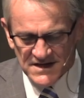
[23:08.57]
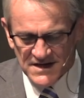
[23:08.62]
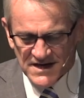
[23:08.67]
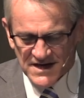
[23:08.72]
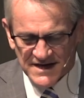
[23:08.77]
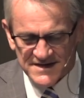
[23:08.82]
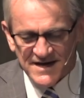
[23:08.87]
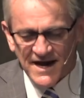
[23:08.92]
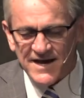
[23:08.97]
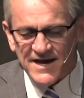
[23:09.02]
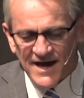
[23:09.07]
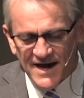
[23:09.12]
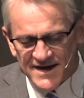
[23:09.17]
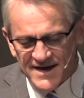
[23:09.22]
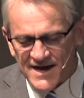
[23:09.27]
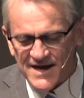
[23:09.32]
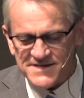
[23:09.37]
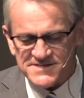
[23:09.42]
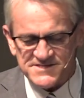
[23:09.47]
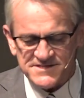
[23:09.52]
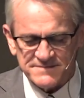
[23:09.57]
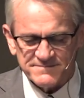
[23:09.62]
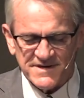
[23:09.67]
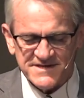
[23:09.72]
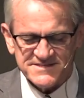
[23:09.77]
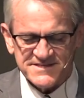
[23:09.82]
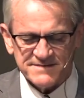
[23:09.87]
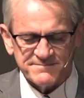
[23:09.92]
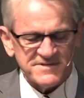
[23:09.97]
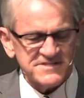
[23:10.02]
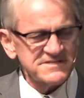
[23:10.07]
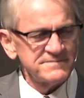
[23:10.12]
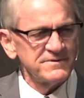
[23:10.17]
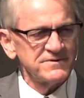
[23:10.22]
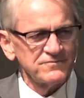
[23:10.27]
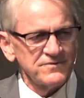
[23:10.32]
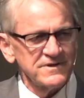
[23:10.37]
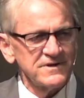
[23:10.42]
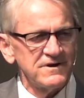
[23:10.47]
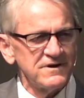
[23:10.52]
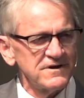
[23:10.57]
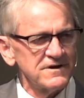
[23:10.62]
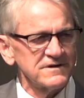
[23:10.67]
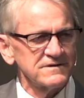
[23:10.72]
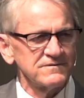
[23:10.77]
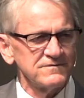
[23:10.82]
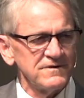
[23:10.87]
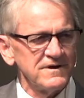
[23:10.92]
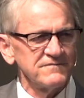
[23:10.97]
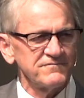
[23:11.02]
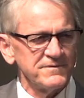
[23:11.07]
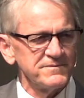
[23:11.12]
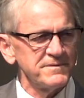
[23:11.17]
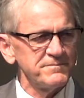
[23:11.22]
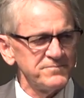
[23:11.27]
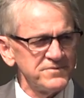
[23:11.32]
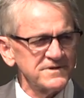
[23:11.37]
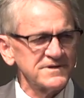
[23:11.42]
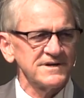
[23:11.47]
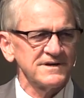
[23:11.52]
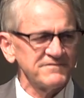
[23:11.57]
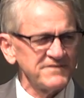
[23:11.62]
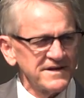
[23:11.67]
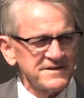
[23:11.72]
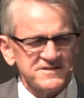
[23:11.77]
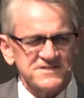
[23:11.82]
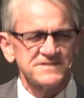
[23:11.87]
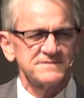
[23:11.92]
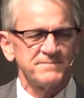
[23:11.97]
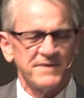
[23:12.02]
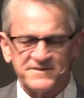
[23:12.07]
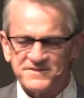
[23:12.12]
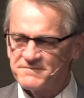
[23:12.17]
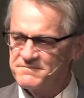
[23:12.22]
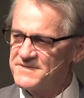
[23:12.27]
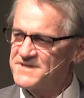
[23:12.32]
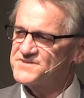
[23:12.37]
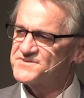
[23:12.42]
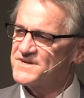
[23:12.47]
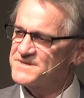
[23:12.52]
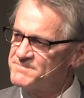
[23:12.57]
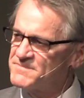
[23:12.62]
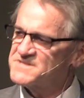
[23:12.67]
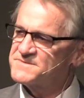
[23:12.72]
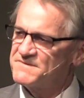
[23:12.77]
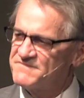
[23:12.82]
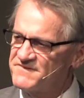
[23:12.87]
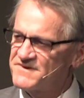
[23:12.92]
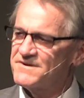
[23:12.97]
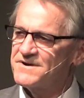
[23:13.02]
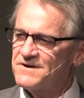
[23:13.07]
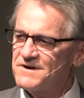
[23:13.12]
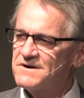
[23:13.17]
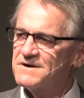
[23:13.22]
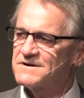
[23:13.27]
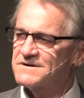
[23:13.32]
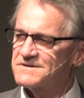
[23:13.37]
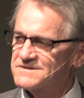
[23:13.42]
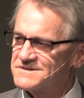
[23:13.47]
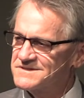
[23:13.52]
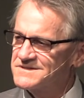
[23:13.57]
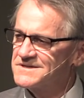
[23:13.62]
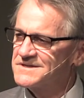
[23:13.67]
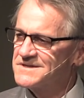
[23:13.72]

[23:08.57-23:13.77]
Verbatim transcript: I, I, I asked him, I said, it must have been really hard from the book and everything, just about the ministry. It must have been very hard